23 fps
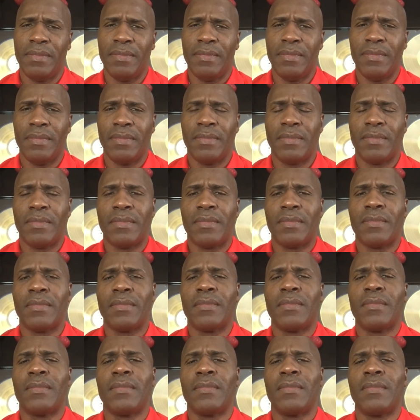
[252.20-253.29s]

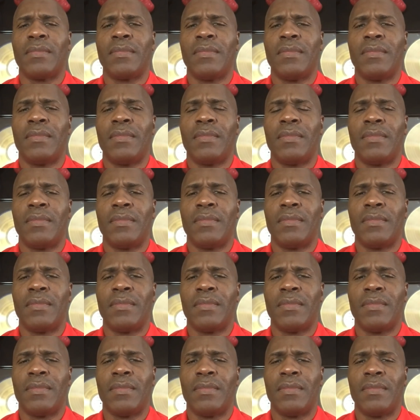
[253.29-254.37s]

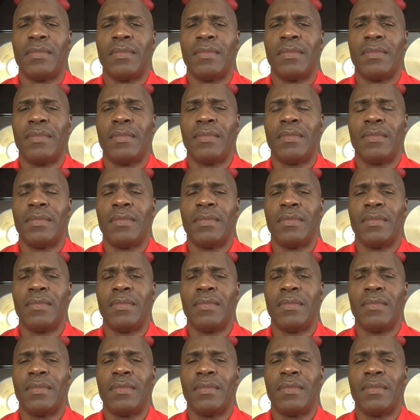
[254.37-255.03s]
No one is speaking in this clip.